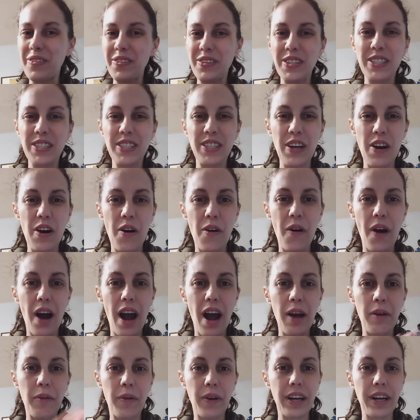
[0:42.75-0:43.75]
so I
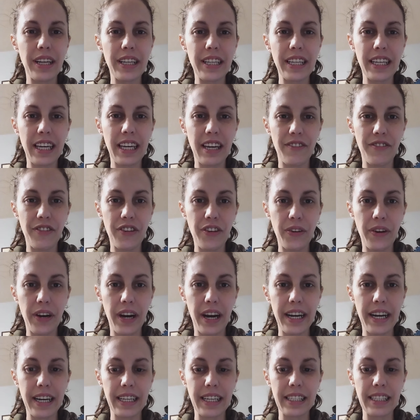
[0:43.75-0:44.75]
wanted to give you
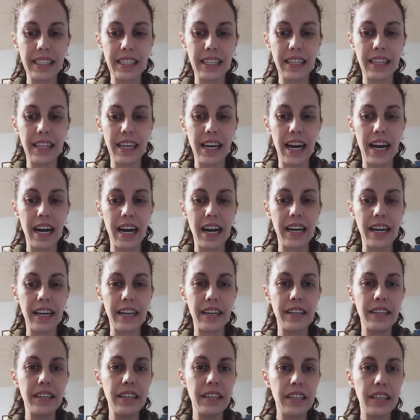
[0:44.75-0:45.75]
guys that
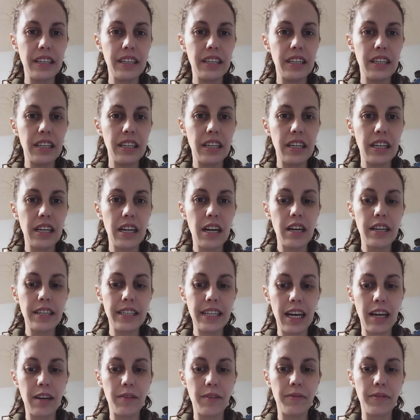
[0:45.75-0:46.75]

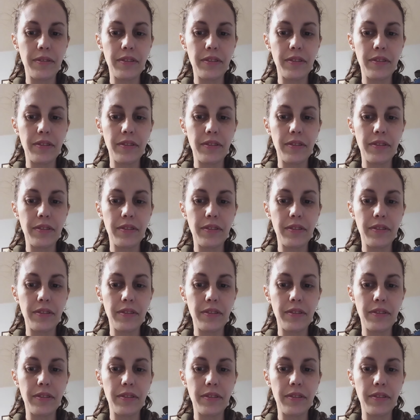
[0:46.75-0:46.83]
10%